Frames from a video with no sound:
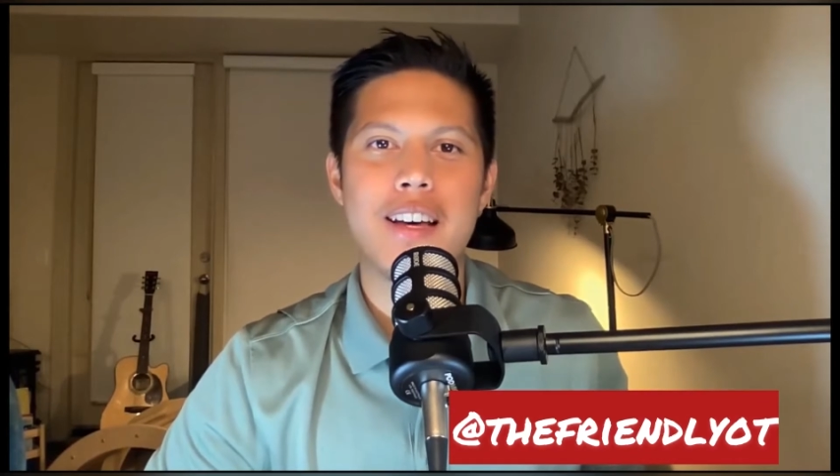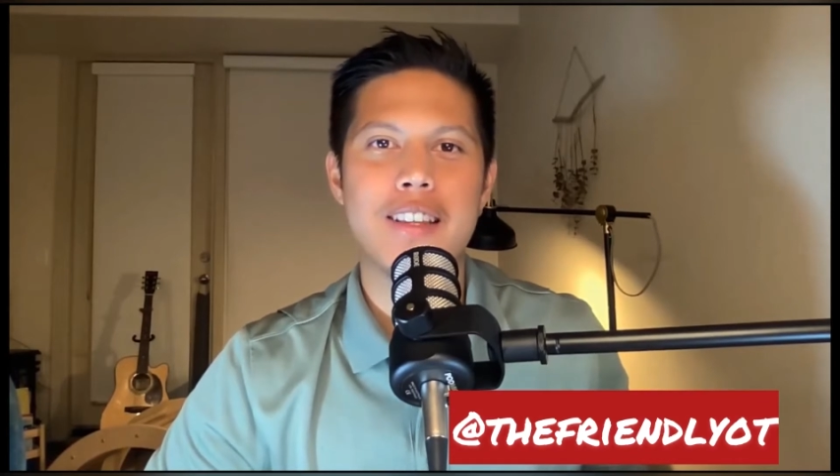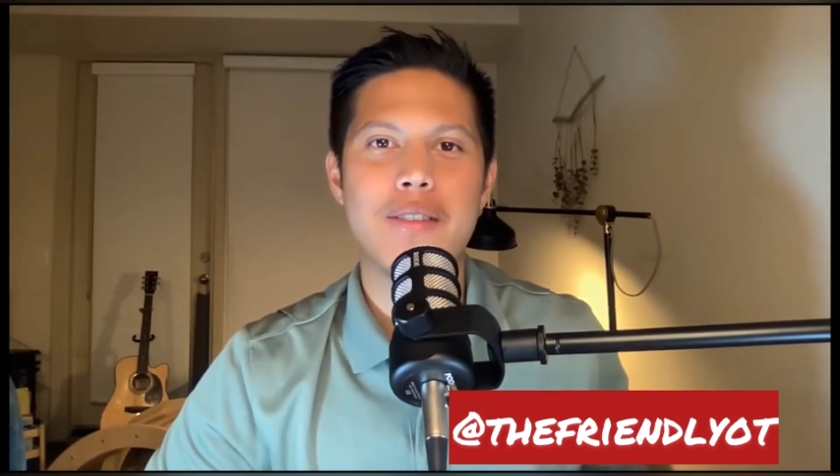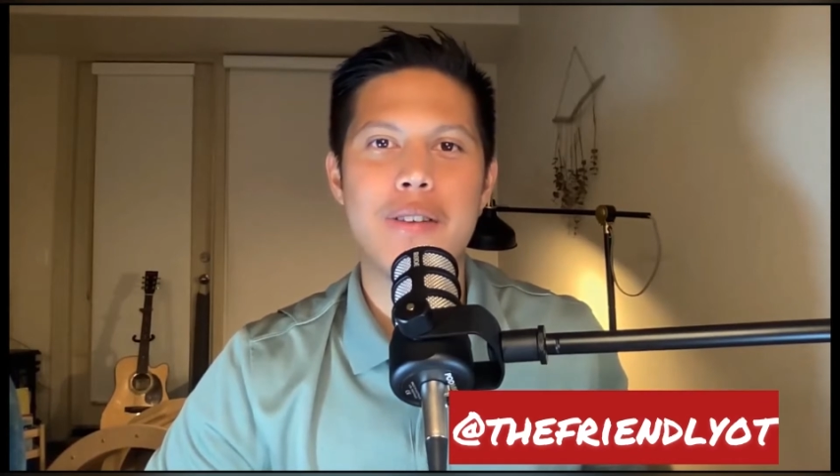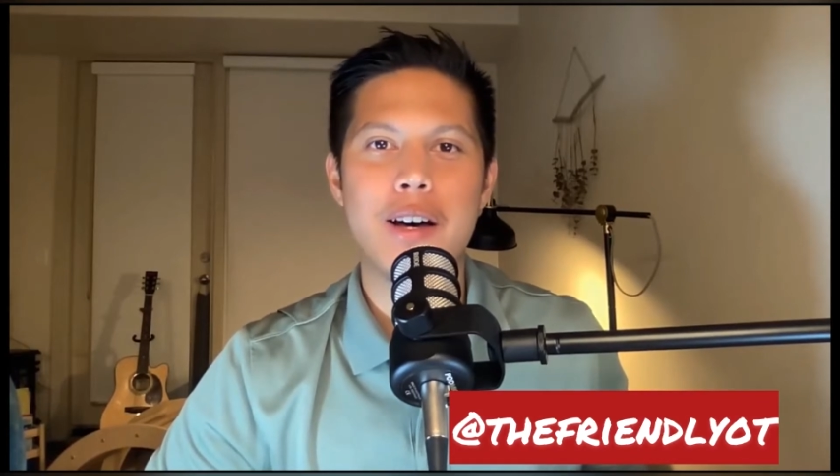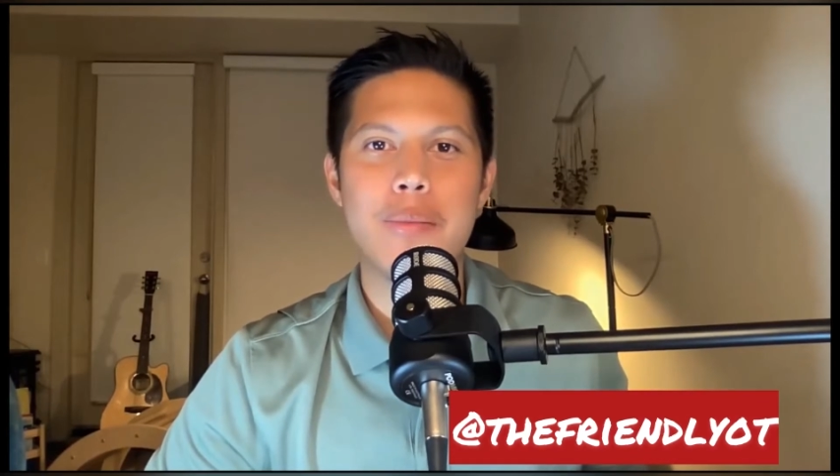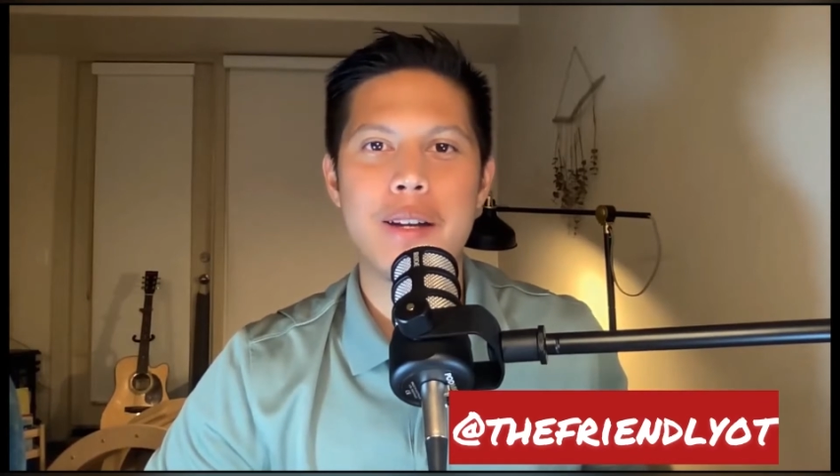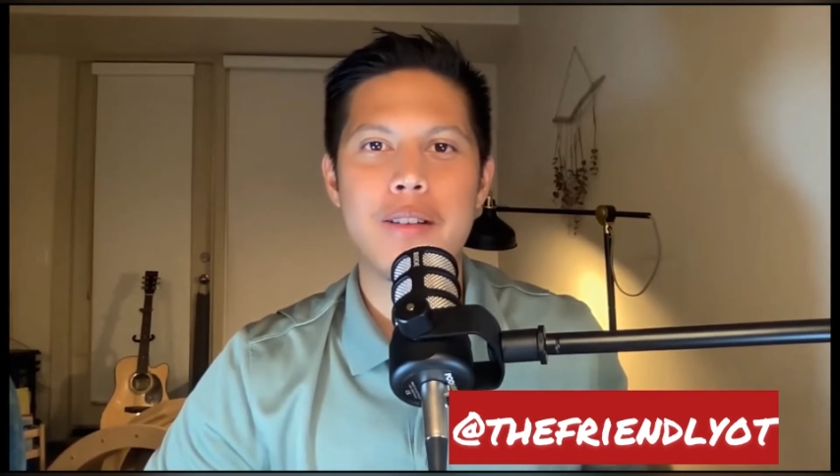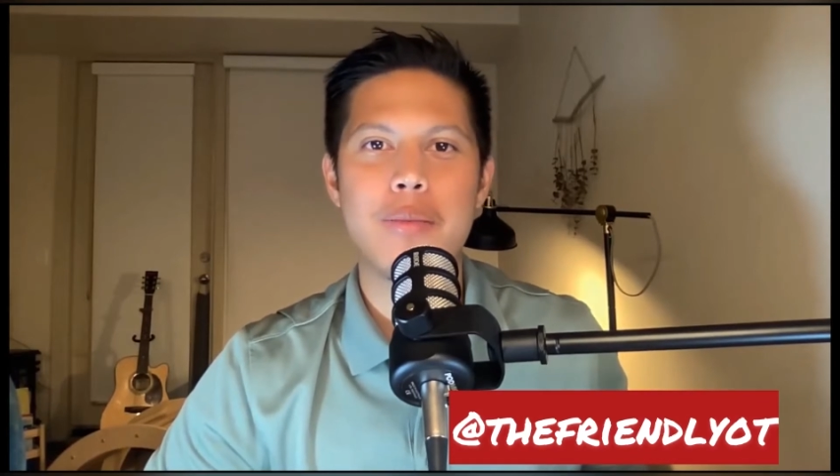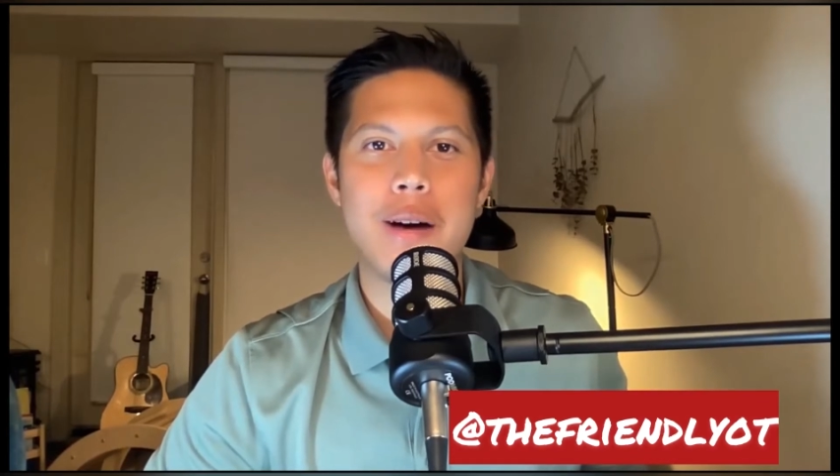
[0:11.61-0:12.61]

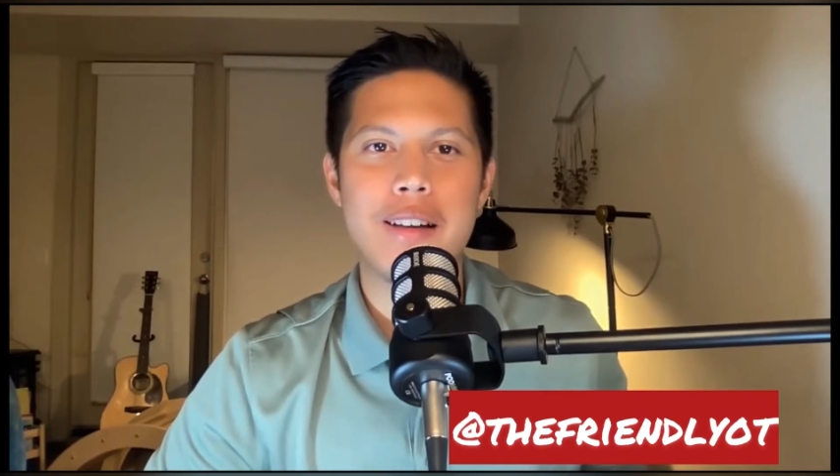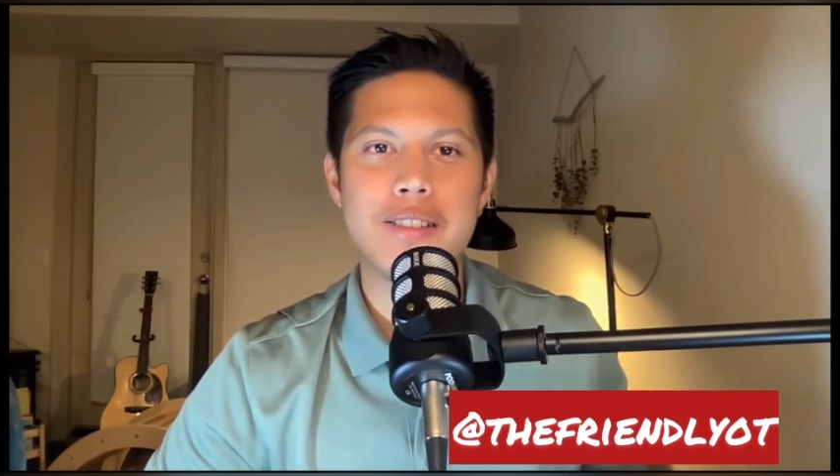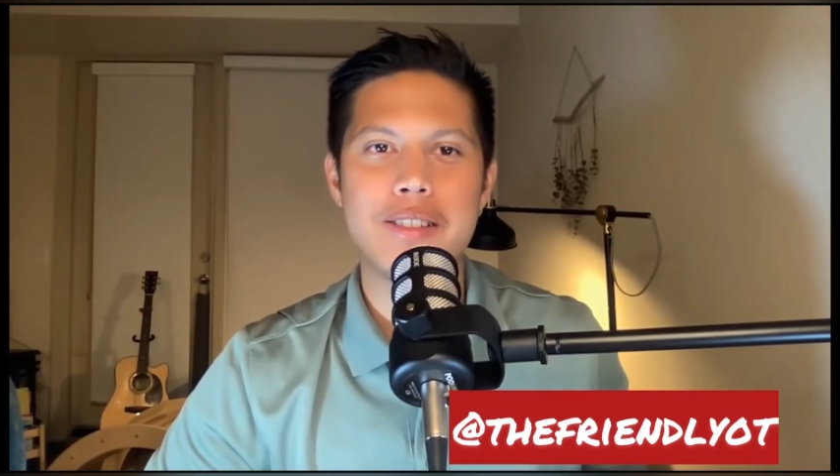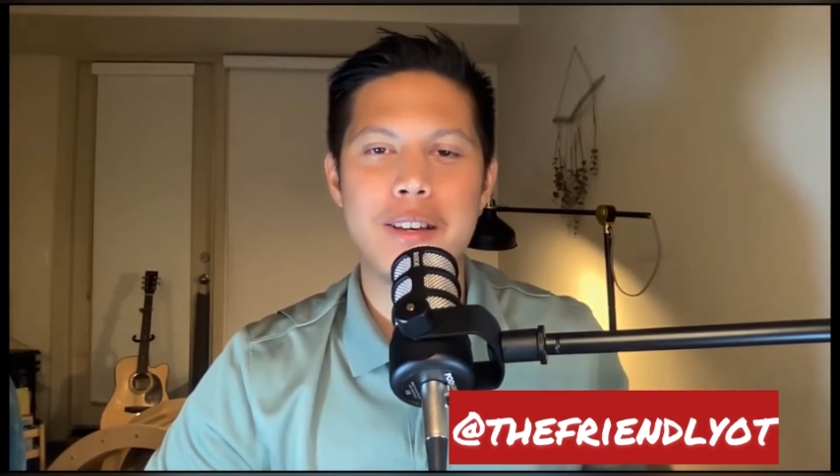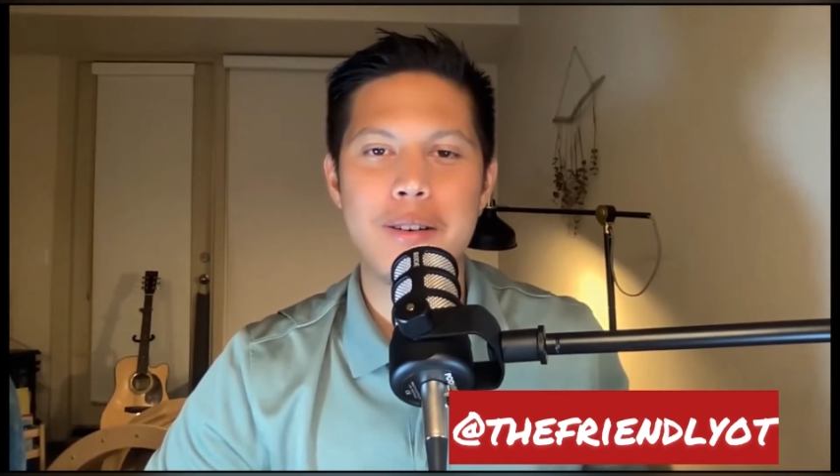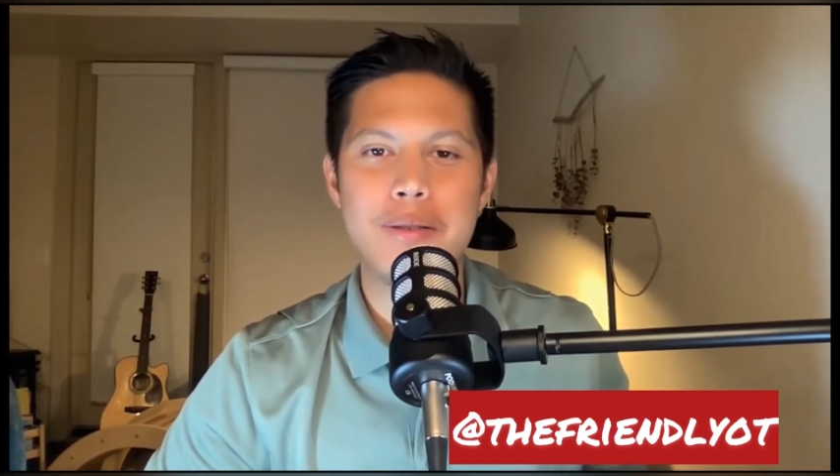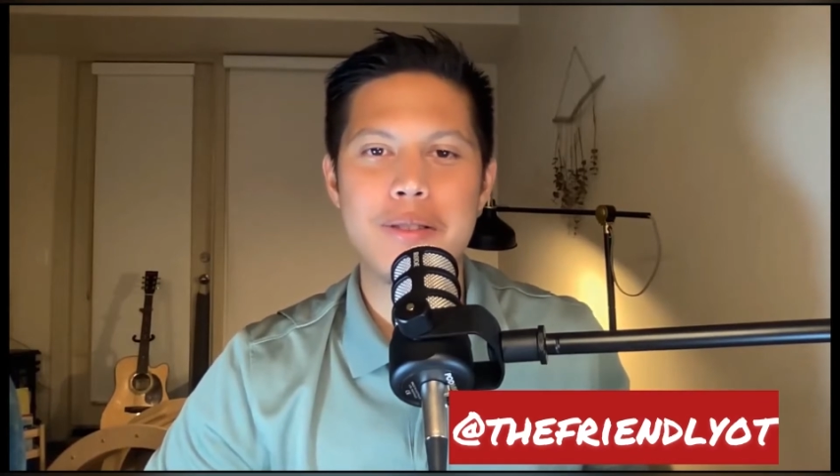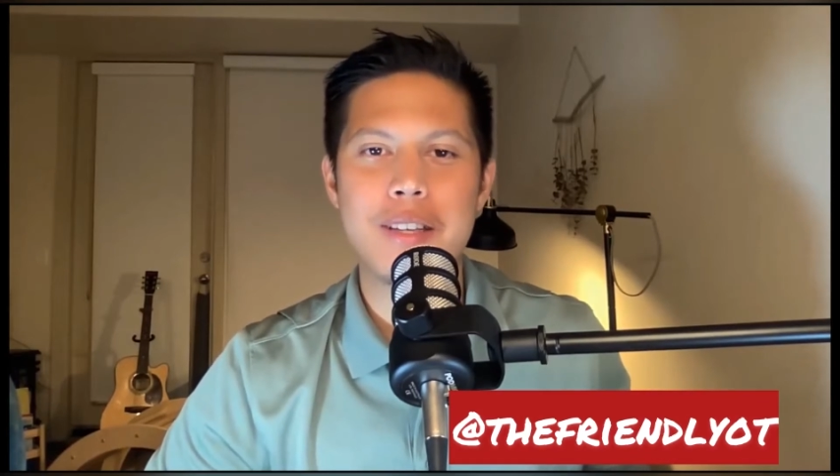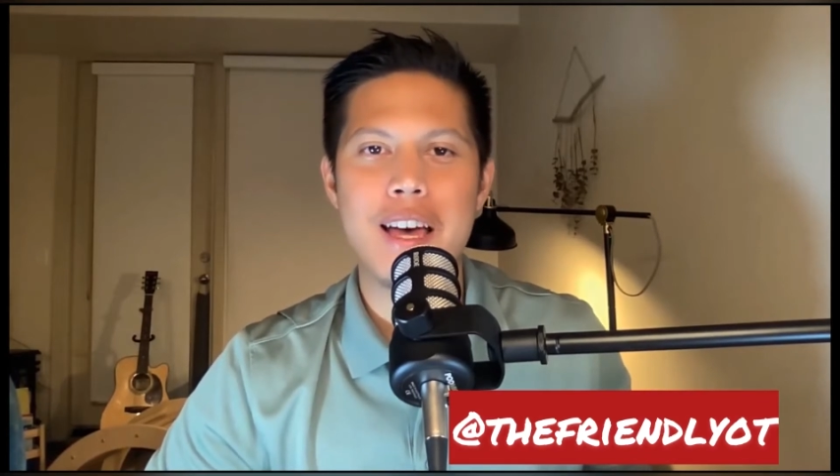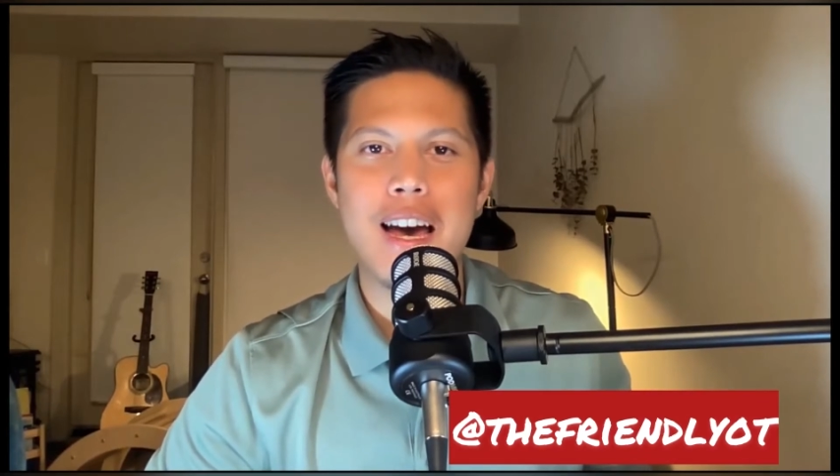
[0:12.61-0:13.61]
developmental milestones.